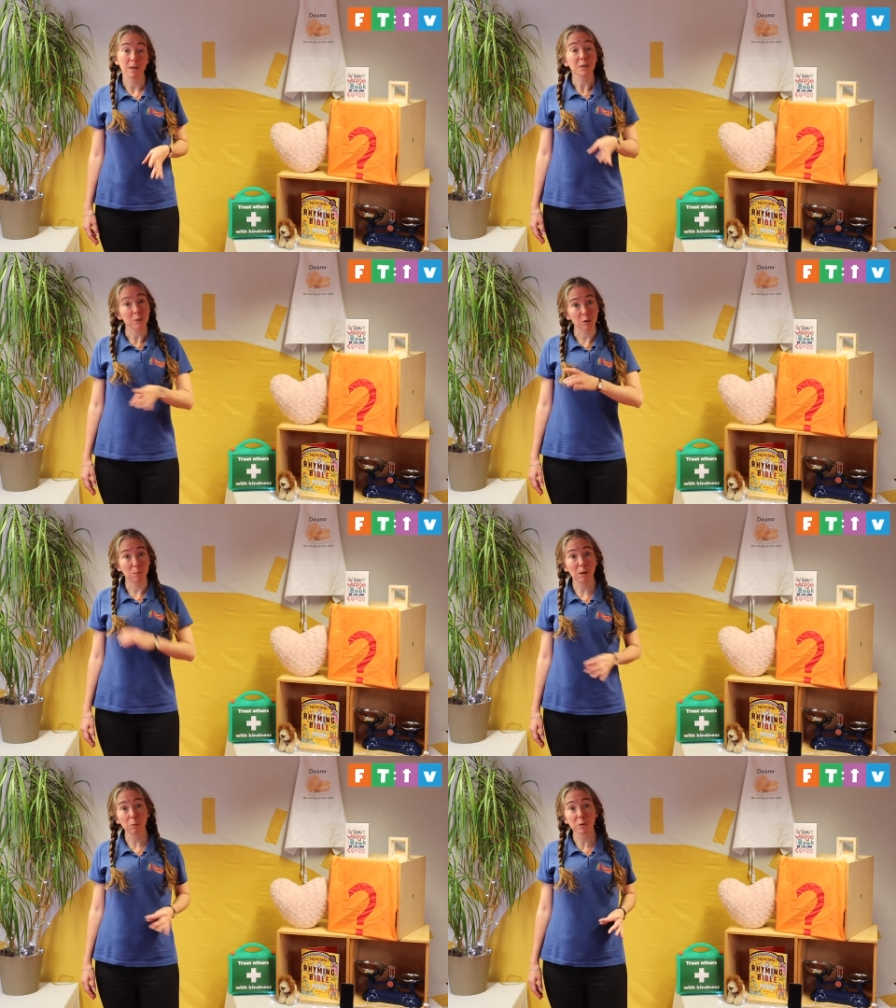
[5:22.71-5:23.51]
So you
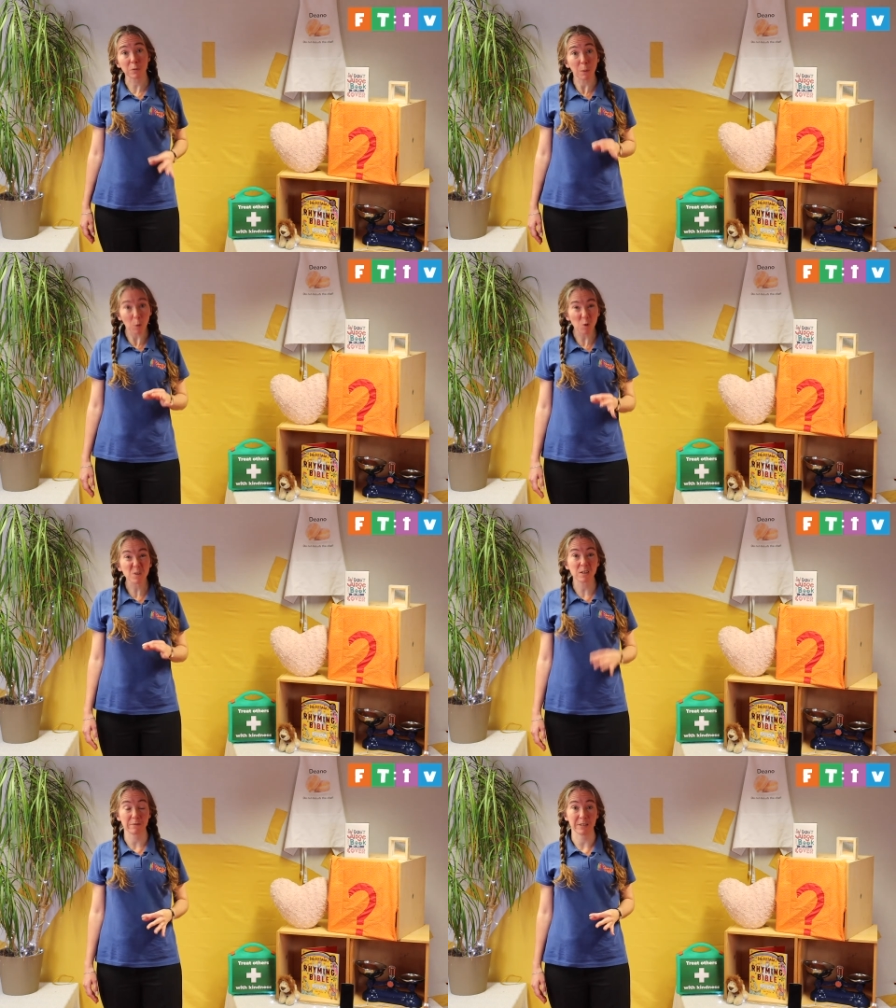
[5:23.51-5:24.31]
might want to pause
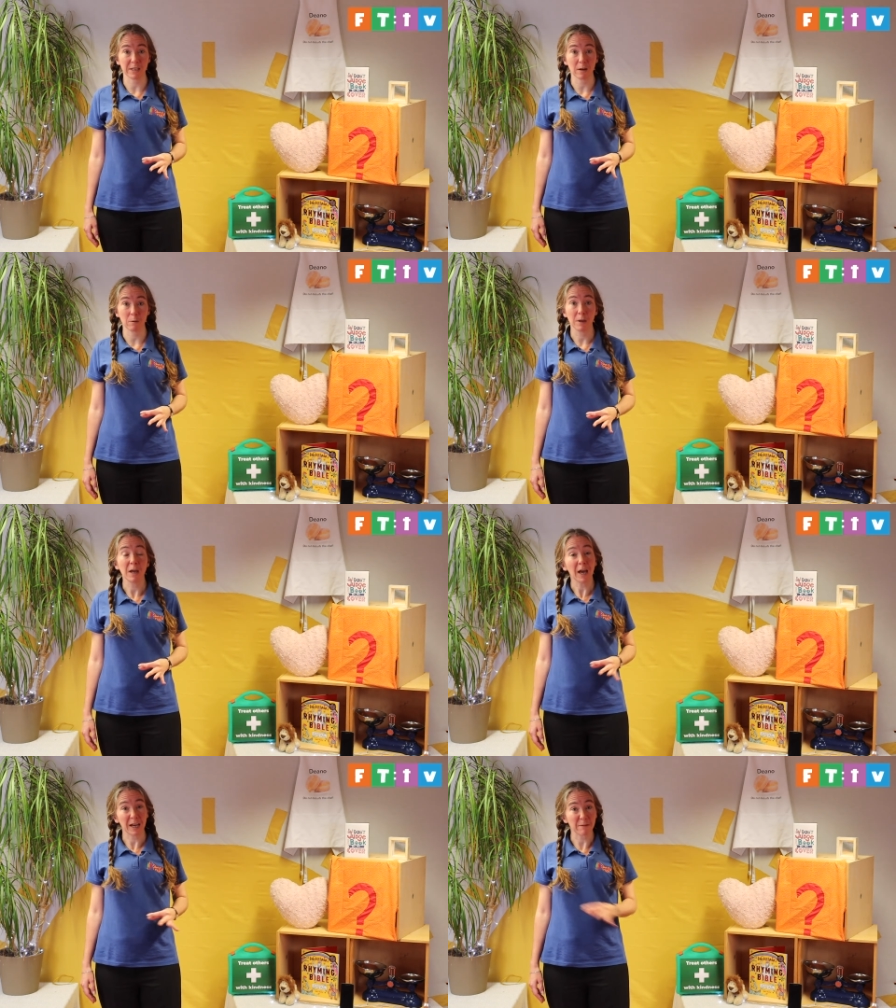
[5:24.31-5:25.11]
the video
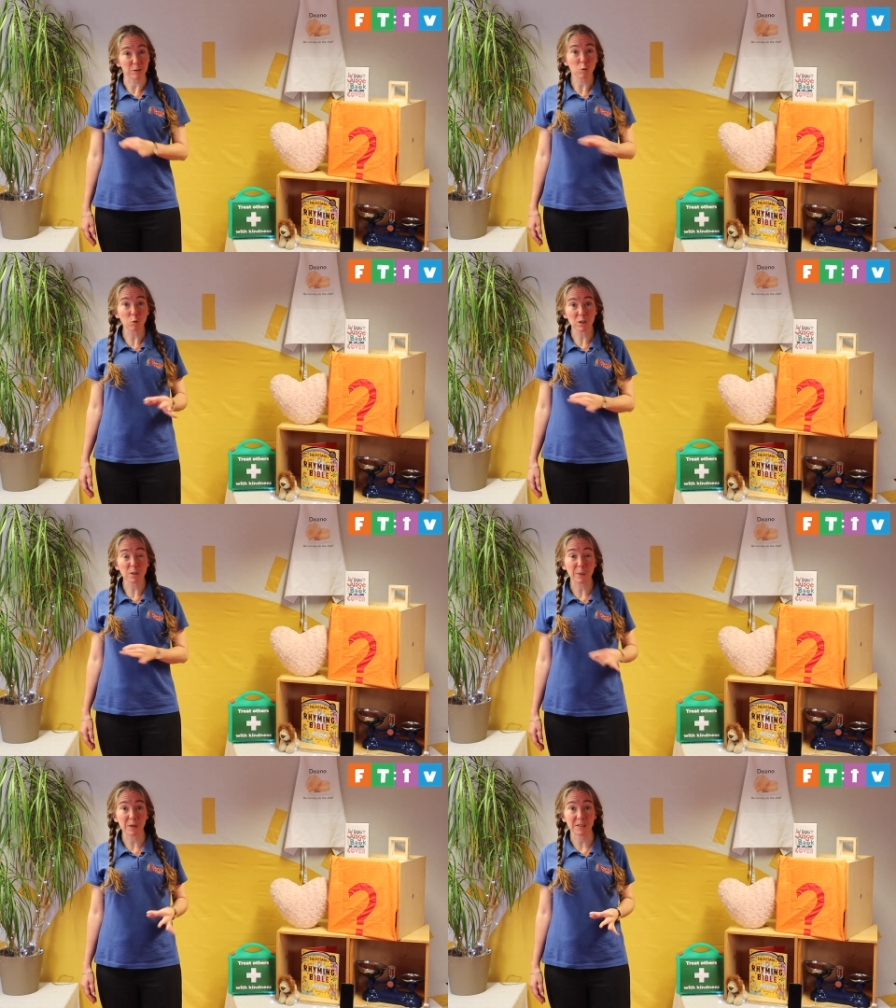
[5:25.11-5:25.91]
and have a talk to the
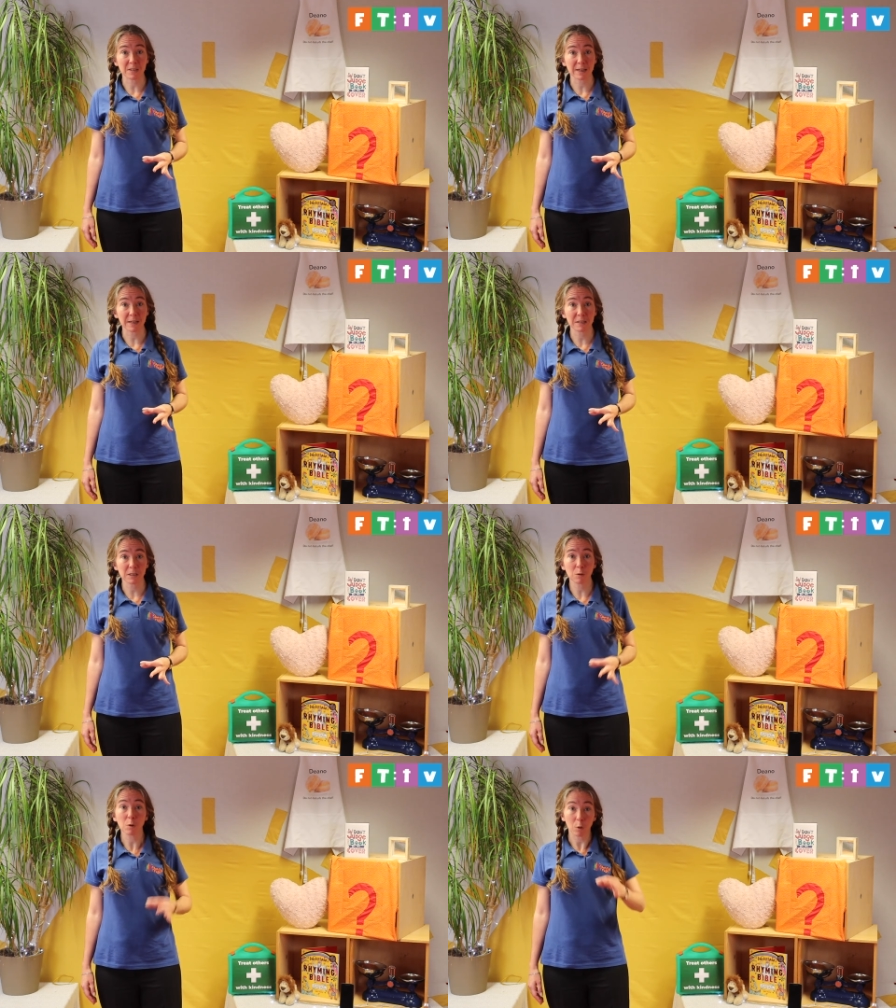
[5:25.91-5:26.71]
person next to
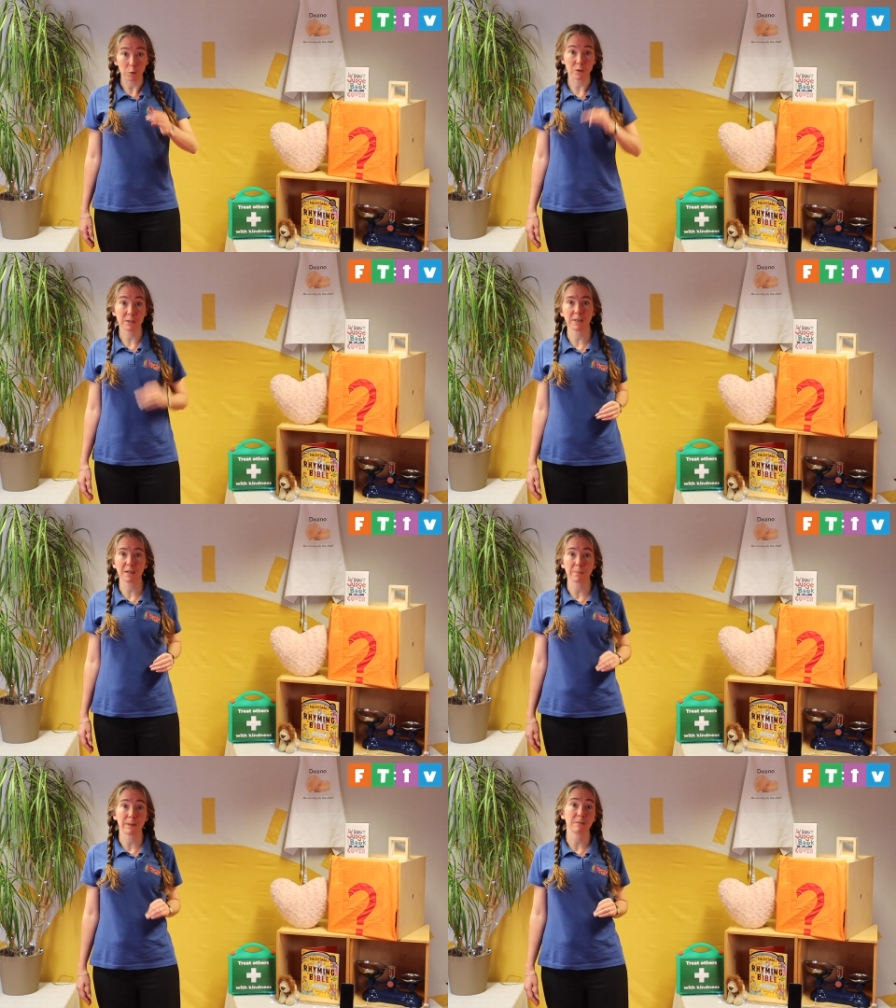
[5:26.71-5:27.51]
you, or just think
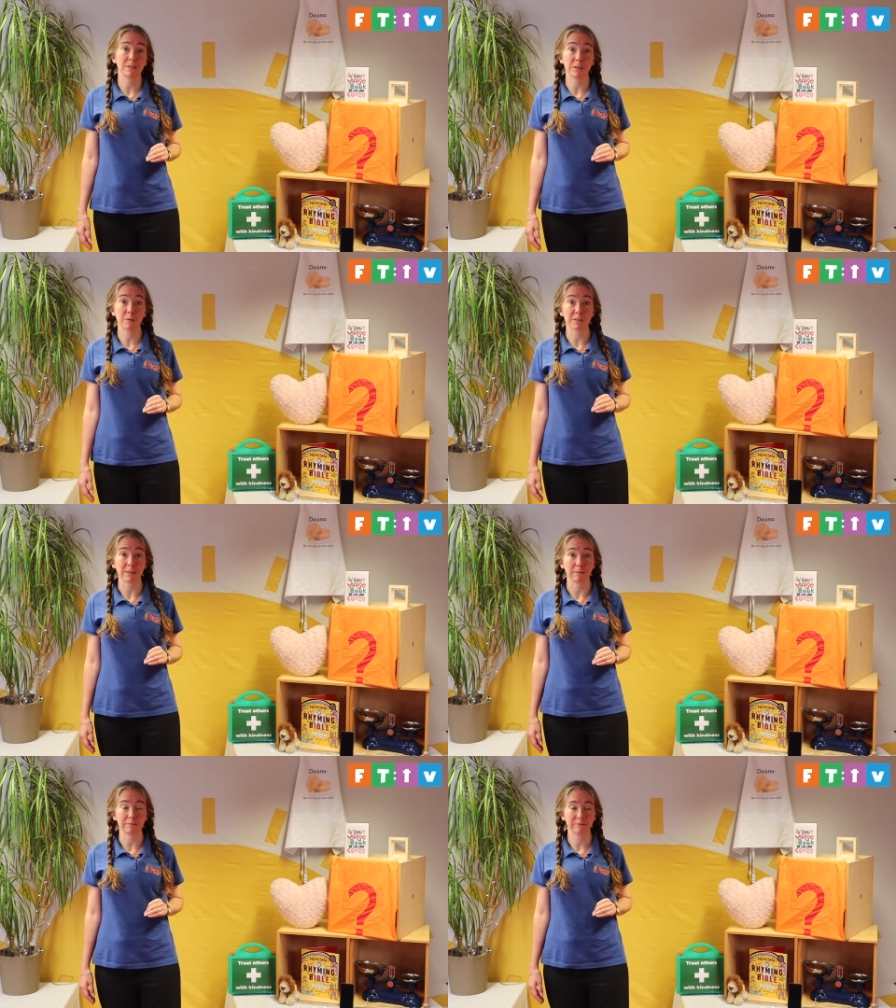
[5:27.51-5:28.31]
about it to
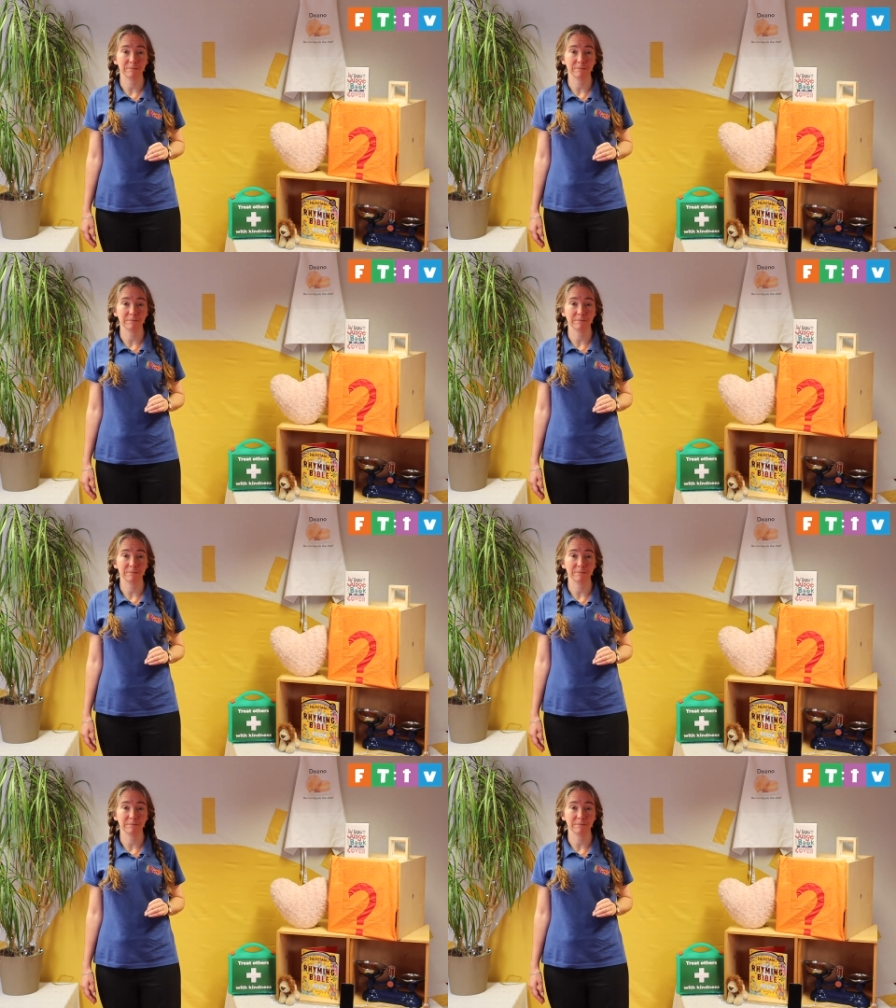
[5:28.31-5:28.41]
yourself.